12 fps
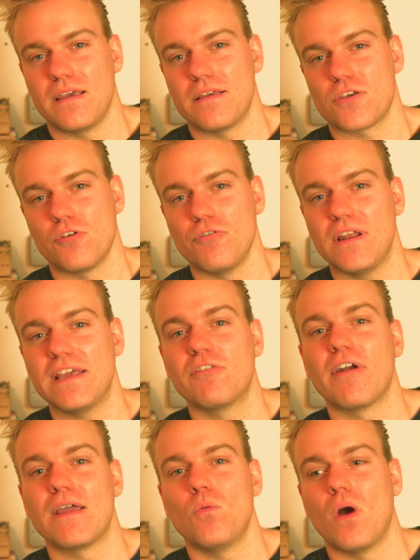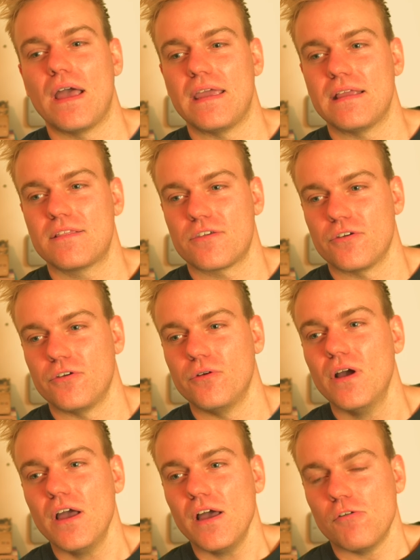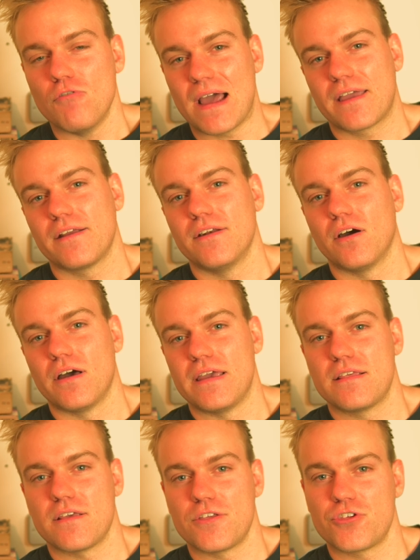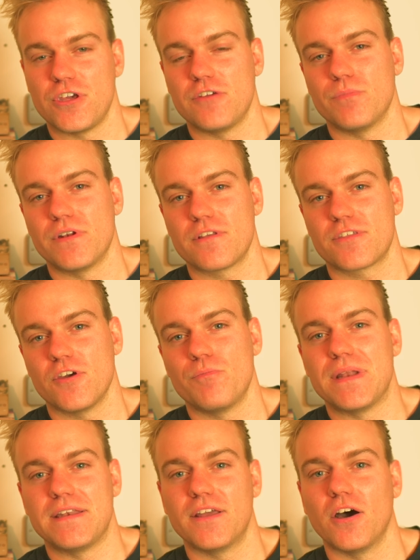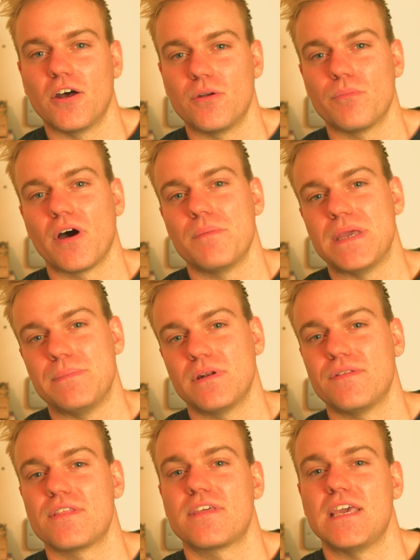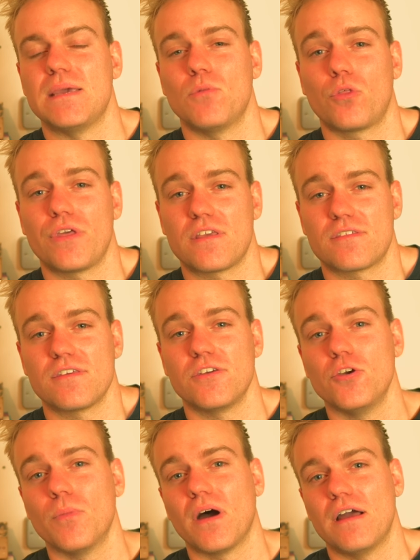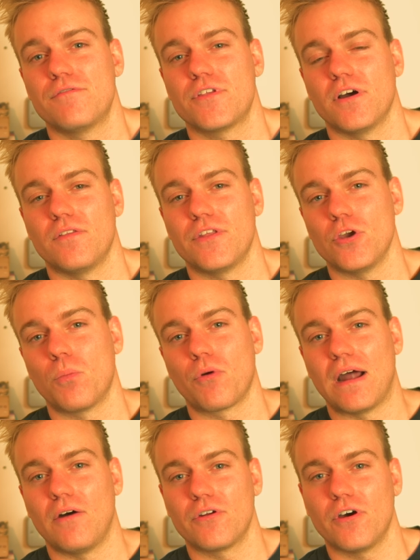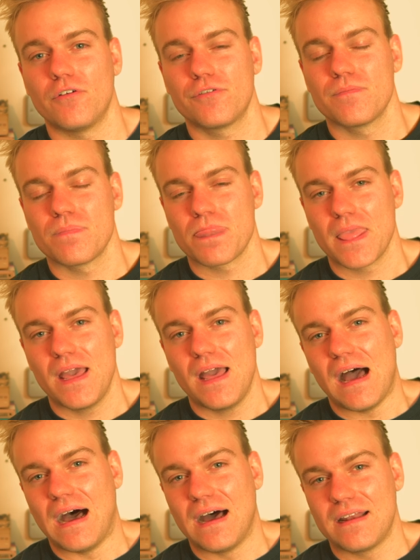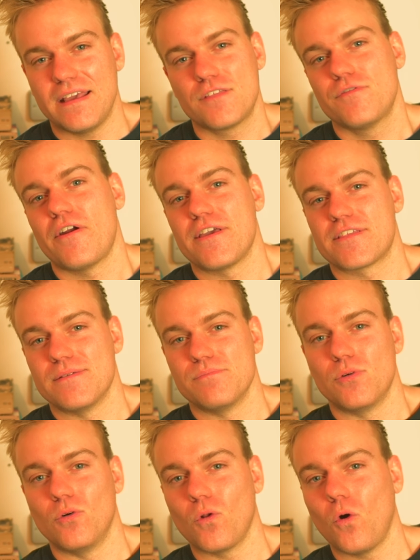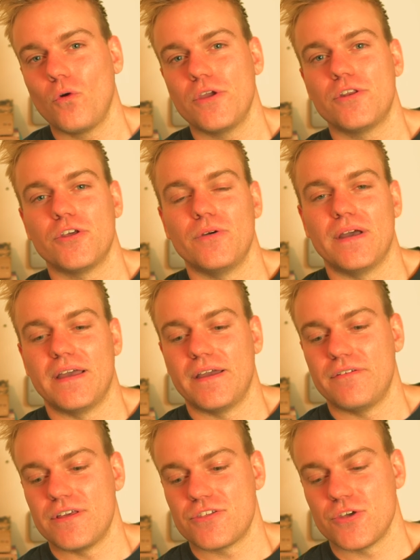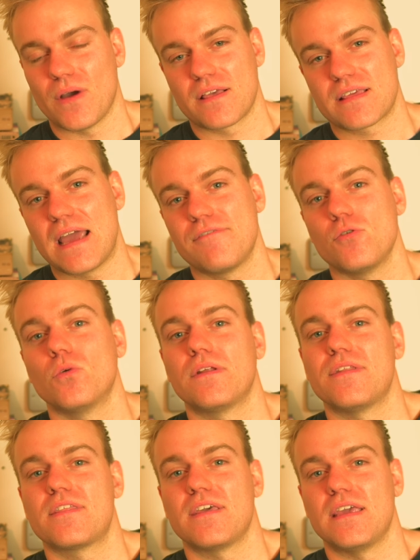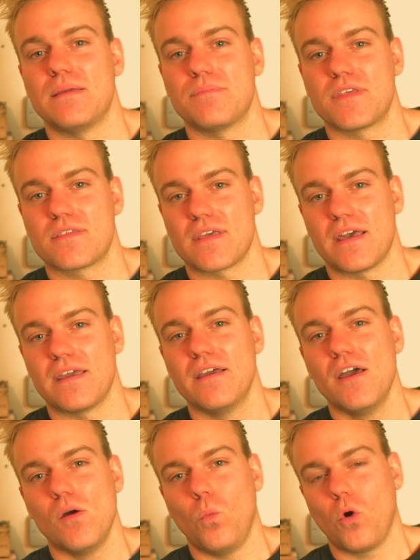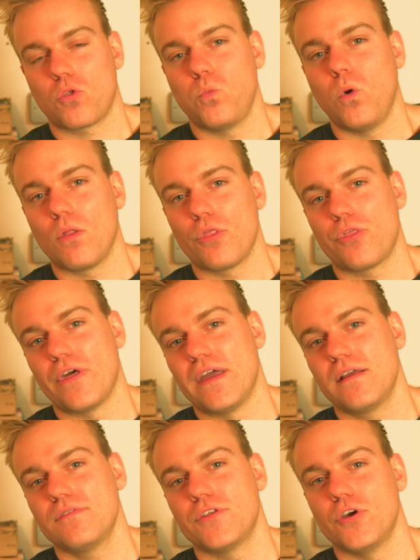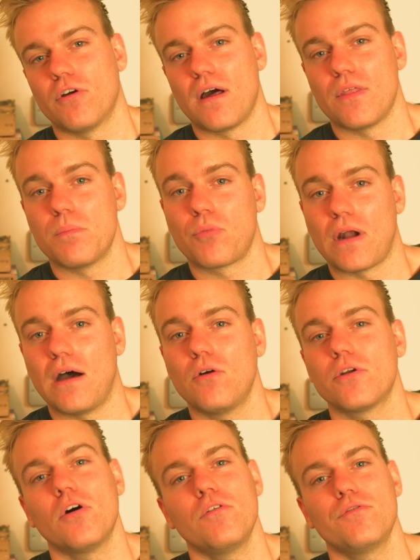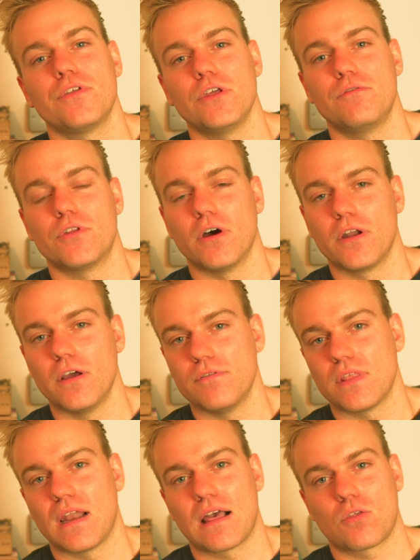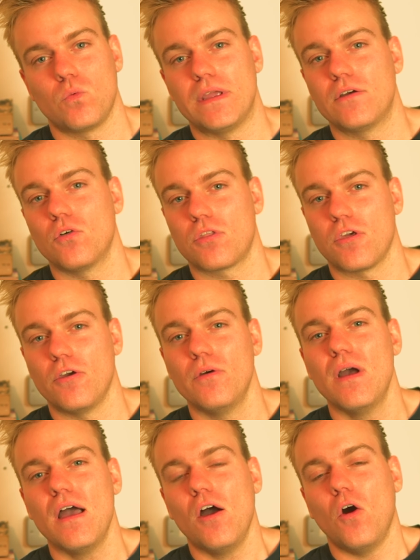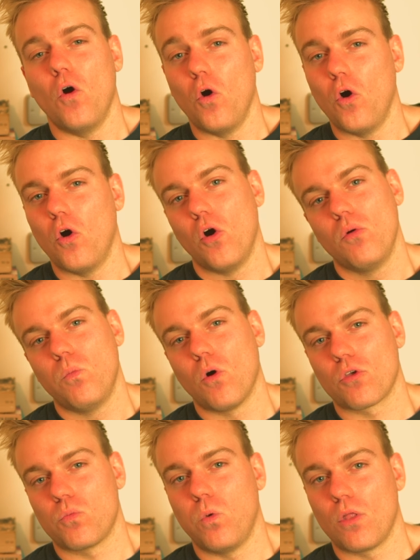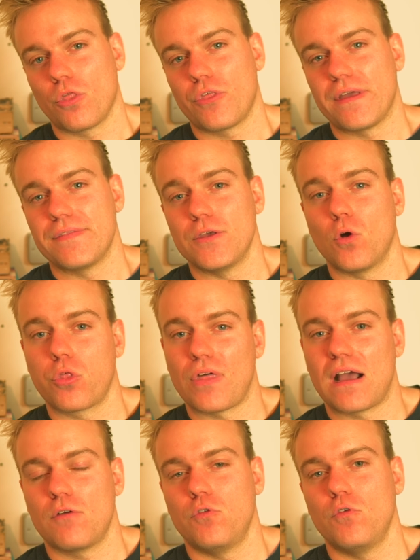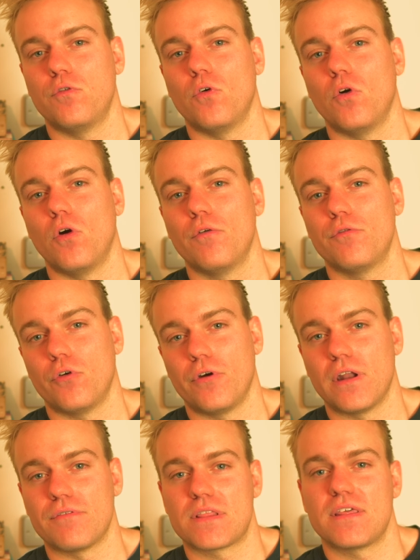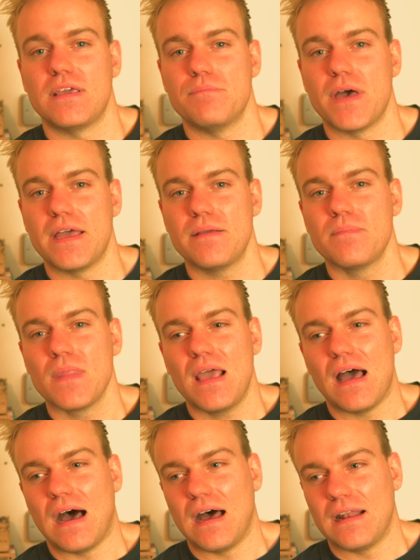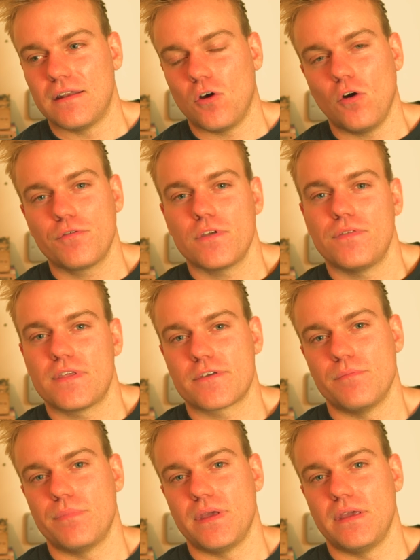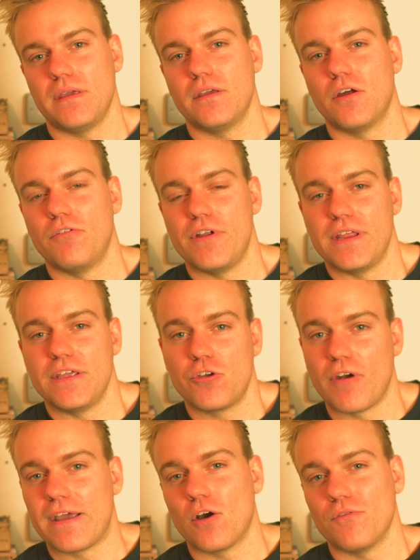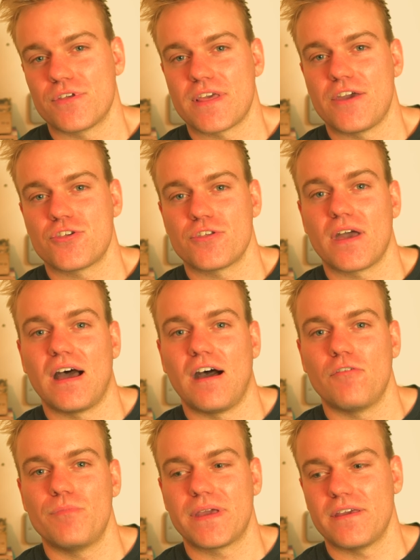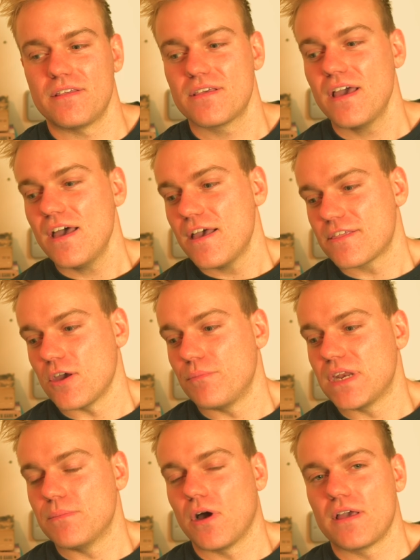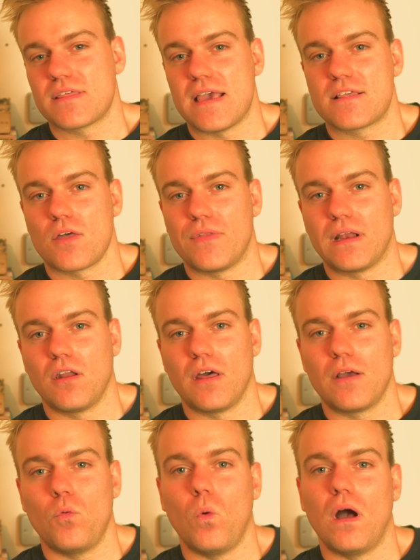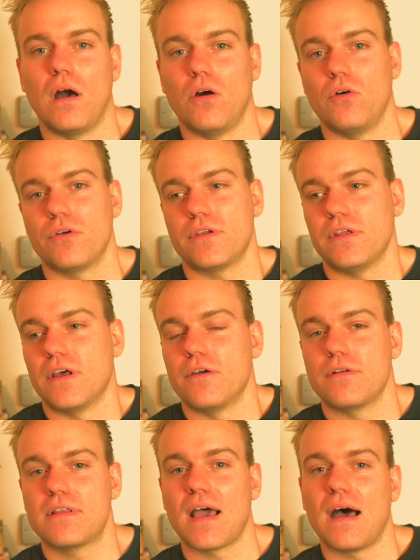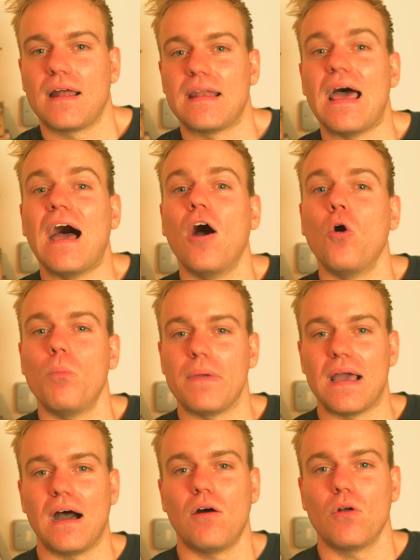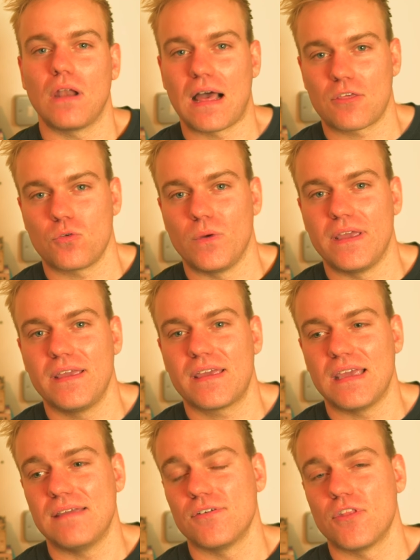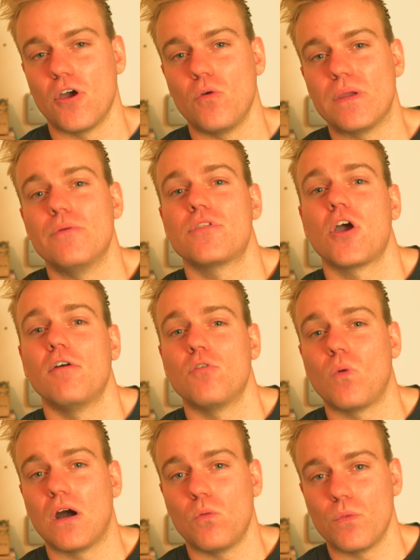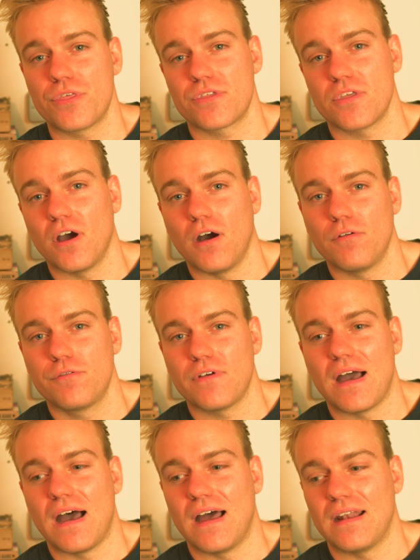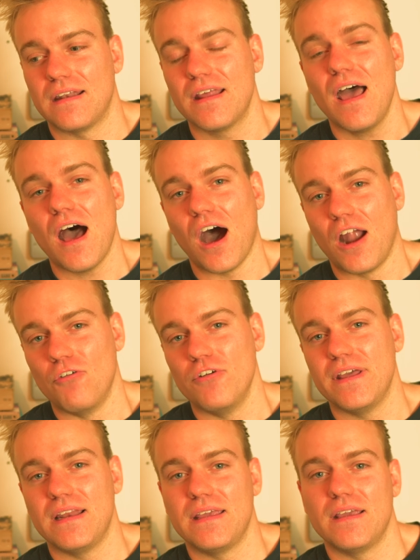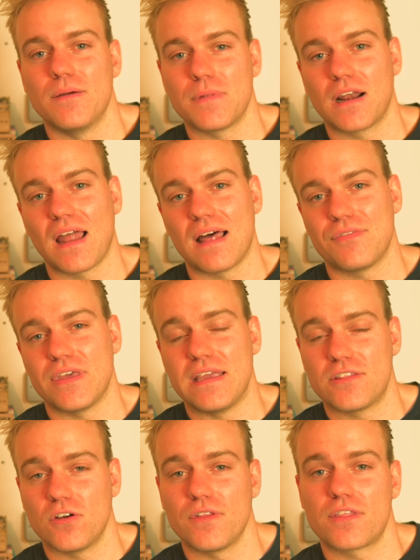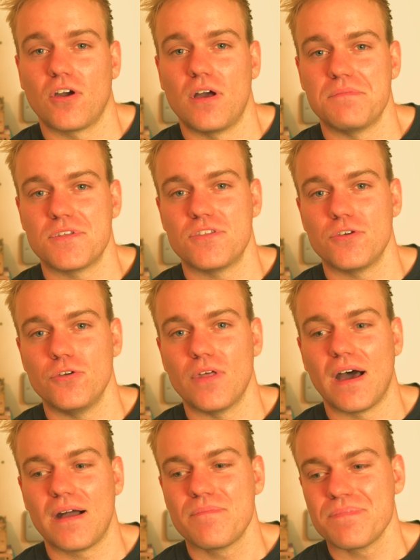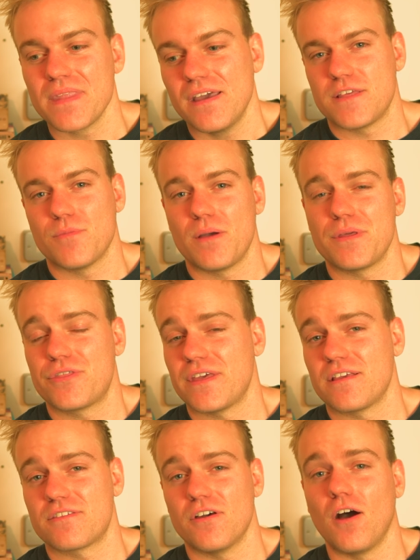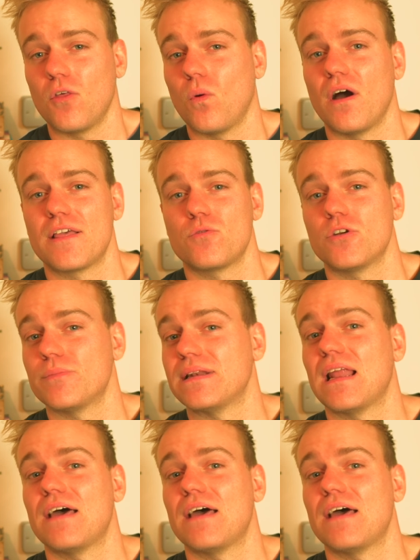is a really great way to recognise achievements that have been done by people in the team or things that you might have done that you're proud of. And it's very simple. All you do here is you ask everyone in the team to say, what's one thing that you're either proud of that you've done over the last week or two, or what's one thing that you're thankful for another teammate. And often this can be a really great conversation to have, because somebody might say something like, well, you know, Dan helped me out last week even though he was overwhelmed with stuff, and I really am glad that he took the time to do that. These might be things that otherwise would have been